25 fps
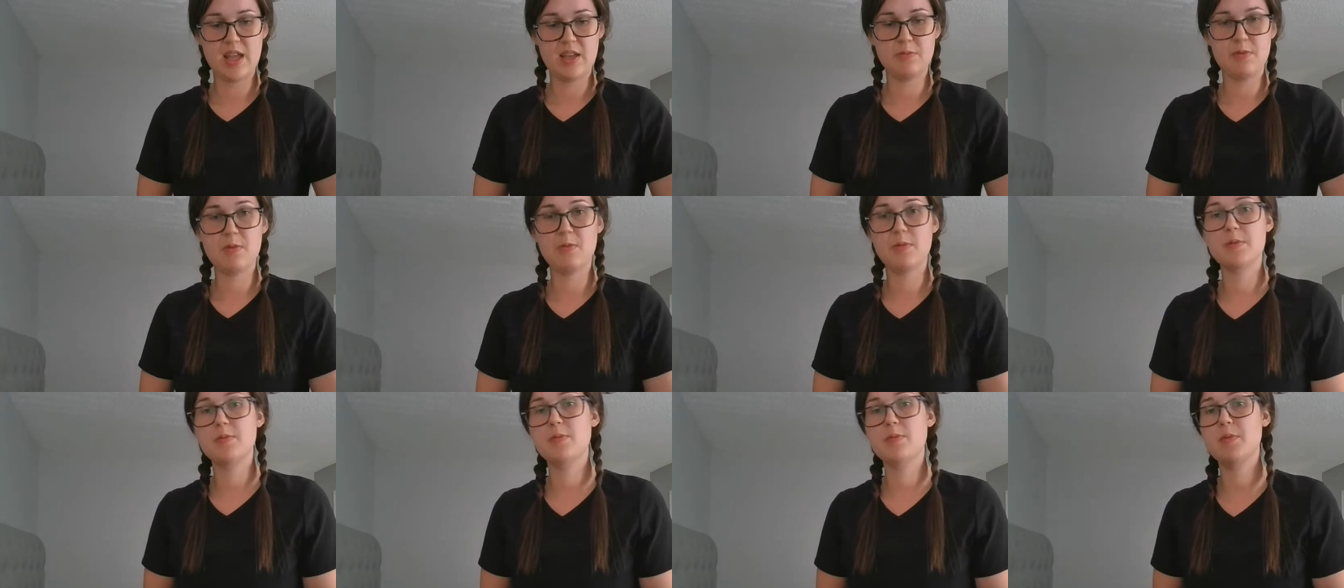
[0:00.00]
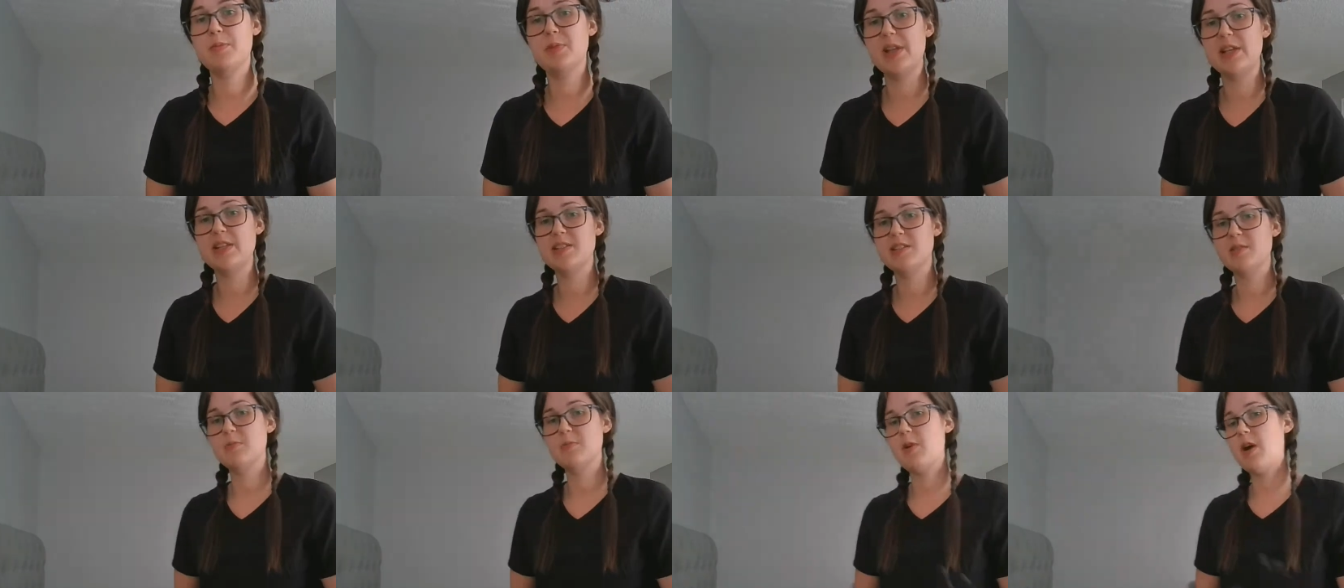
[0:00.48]
we would
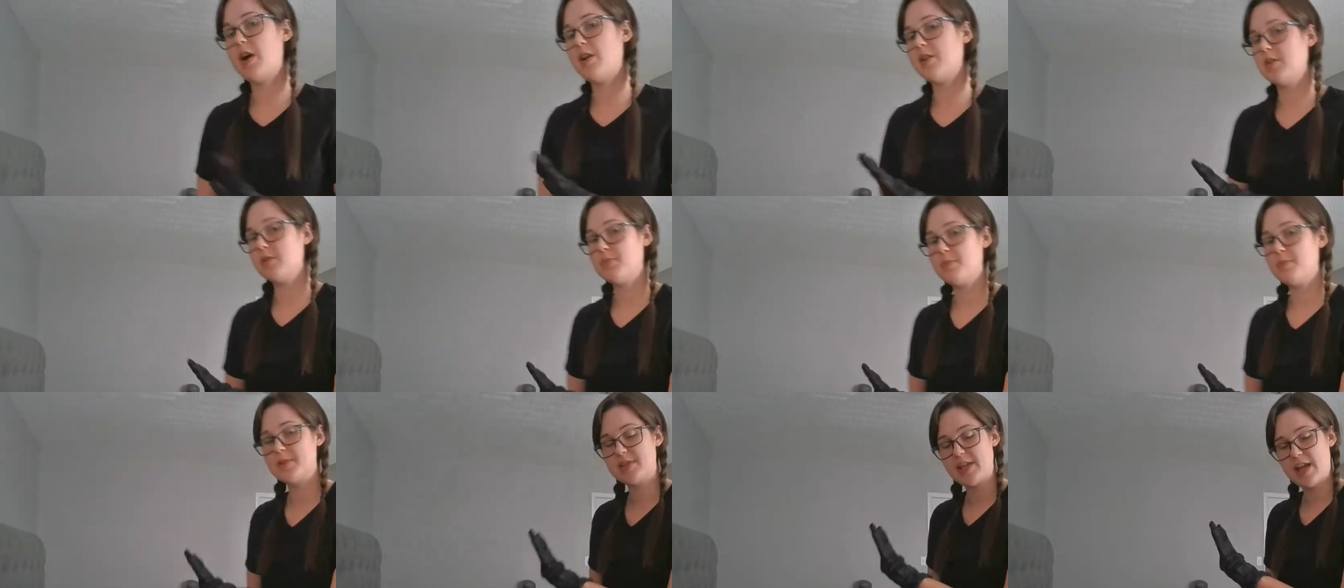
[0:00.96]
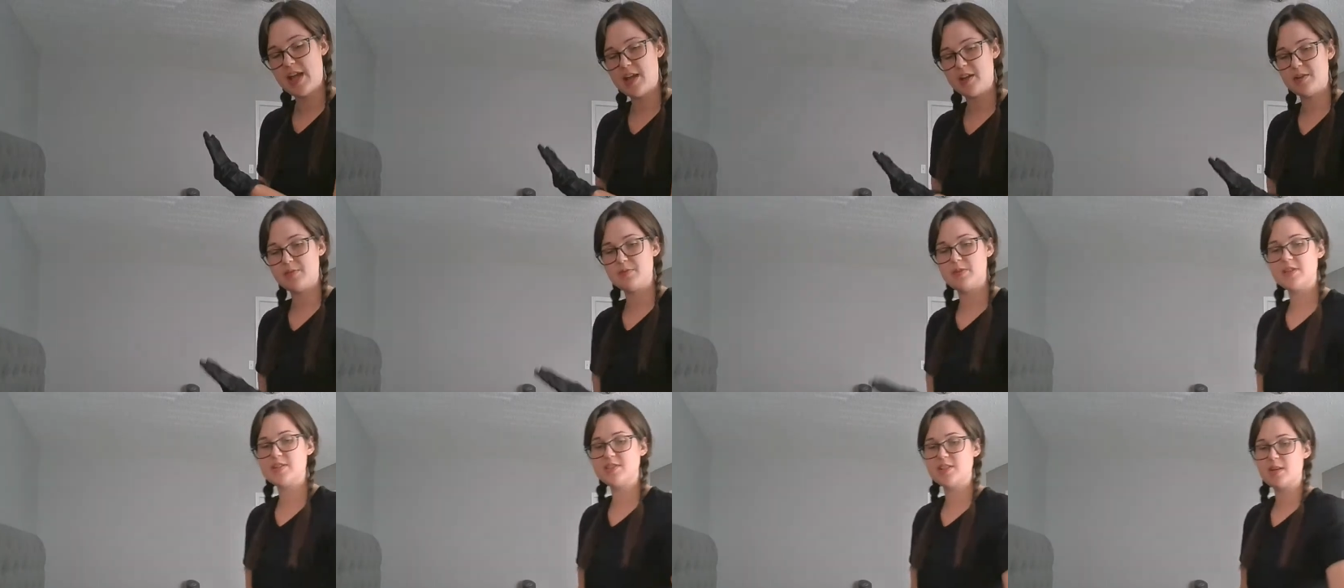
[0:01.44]
replace the water, put the
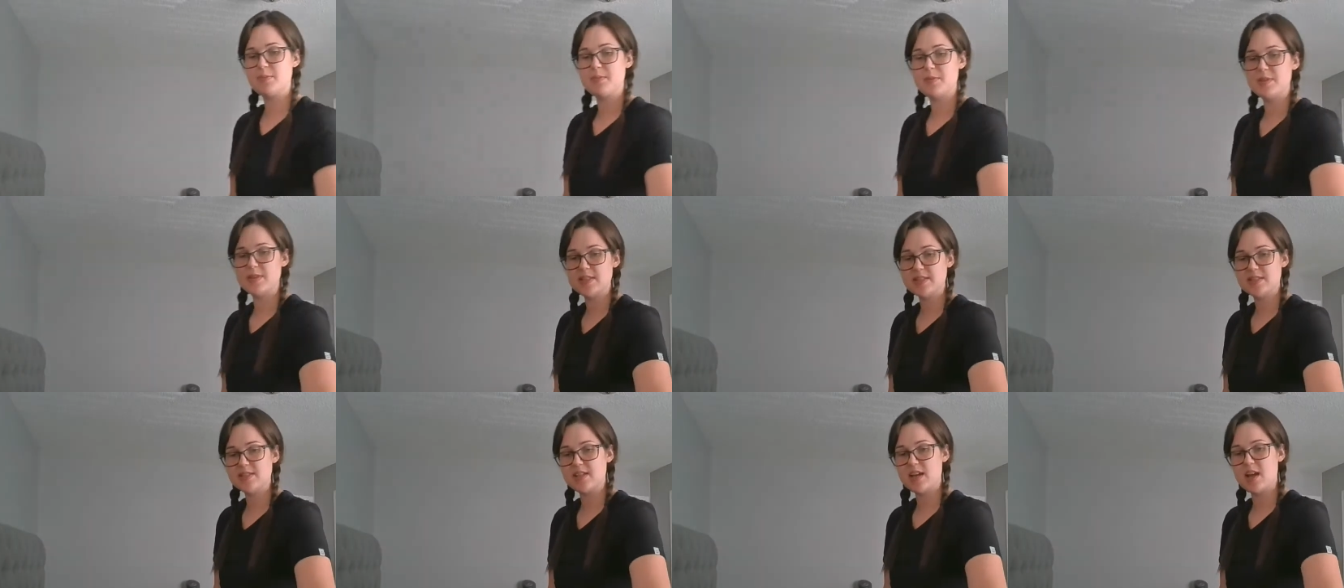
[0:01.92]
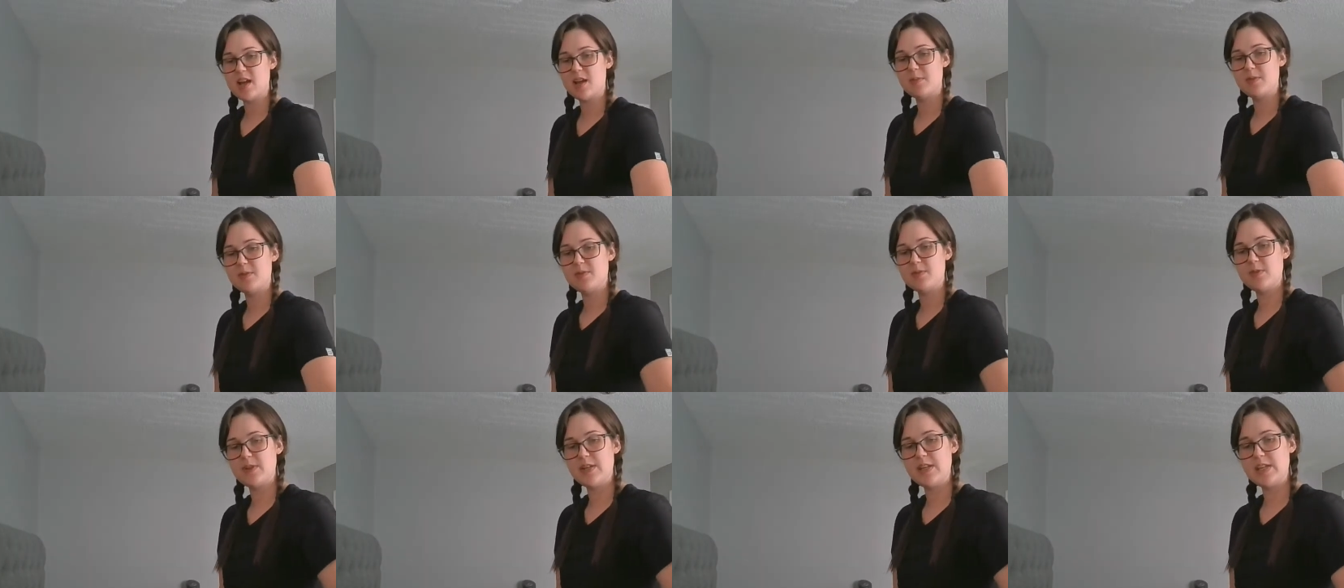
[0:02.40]
handrails up at this time
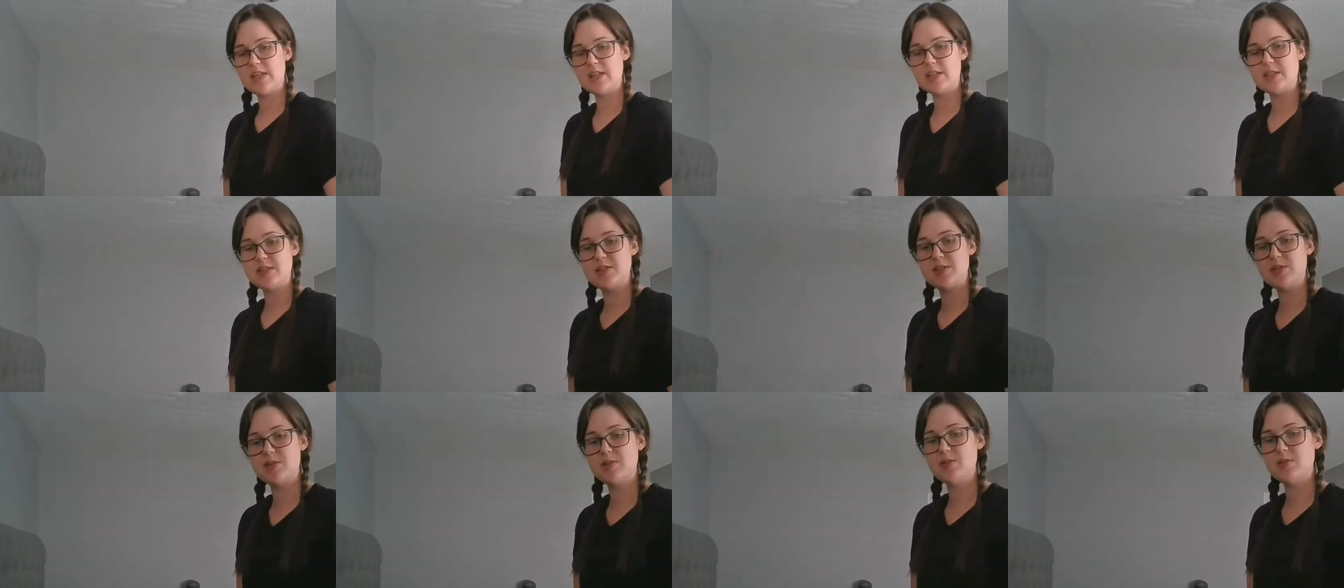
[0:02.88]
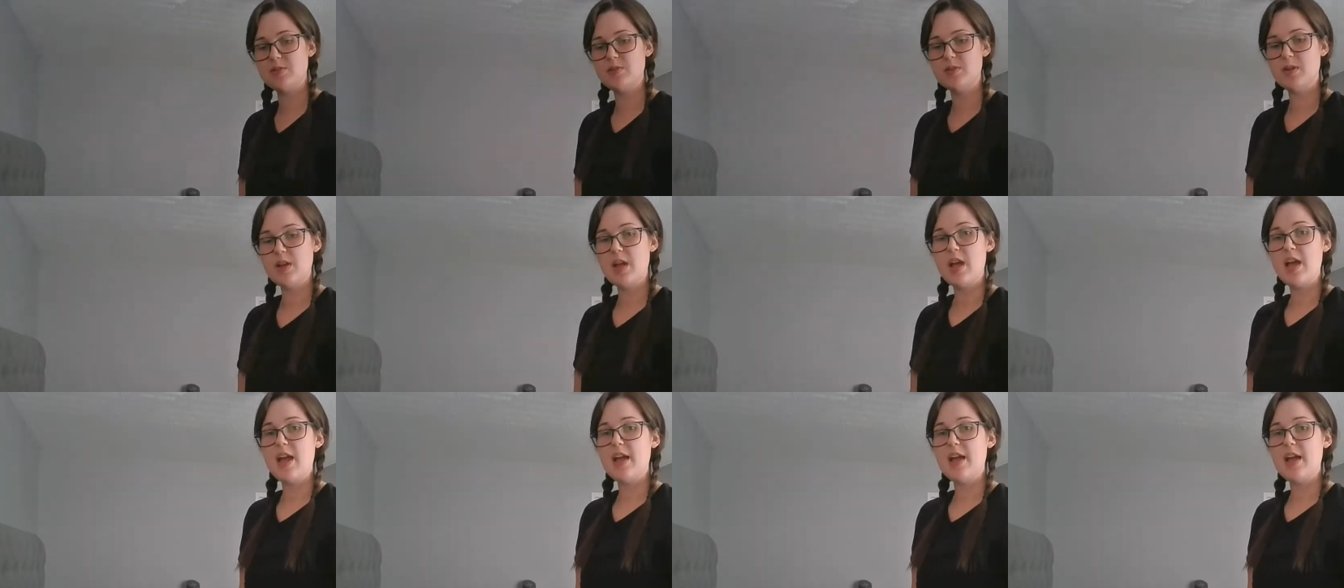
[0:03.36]
if we needed to.